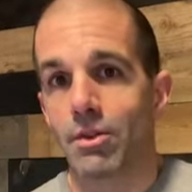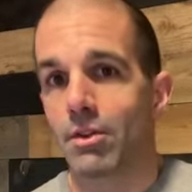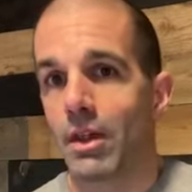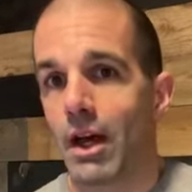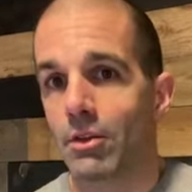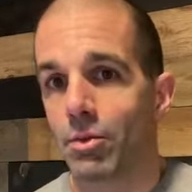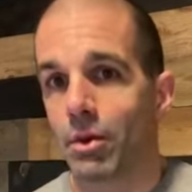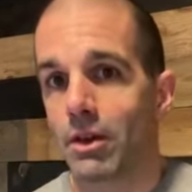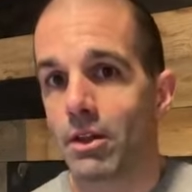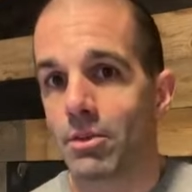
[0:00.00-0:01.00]
And so that's
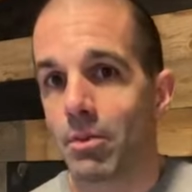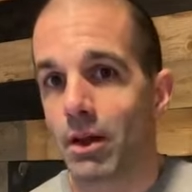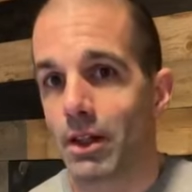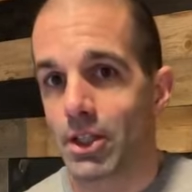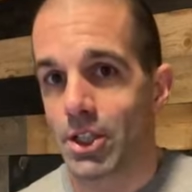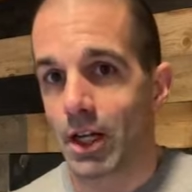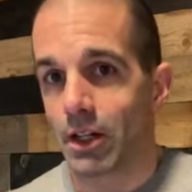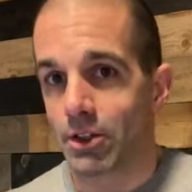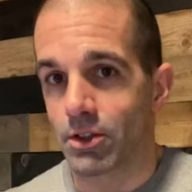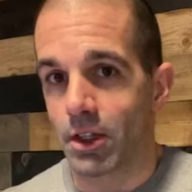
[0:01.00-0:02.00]
what these monthly
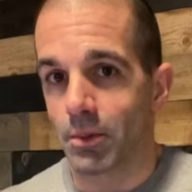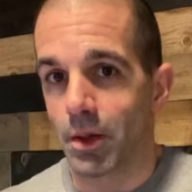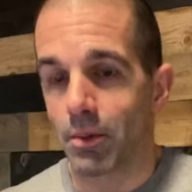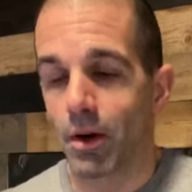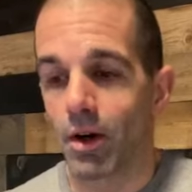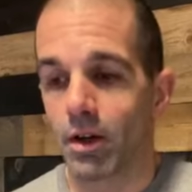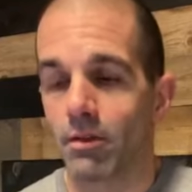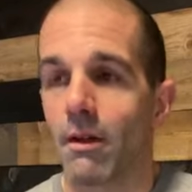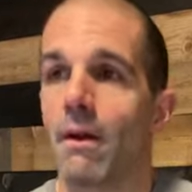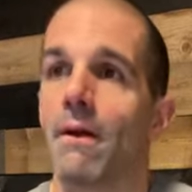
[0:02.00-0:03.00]
challenges are going to be a part
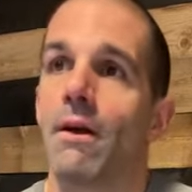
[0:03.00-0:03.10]
of.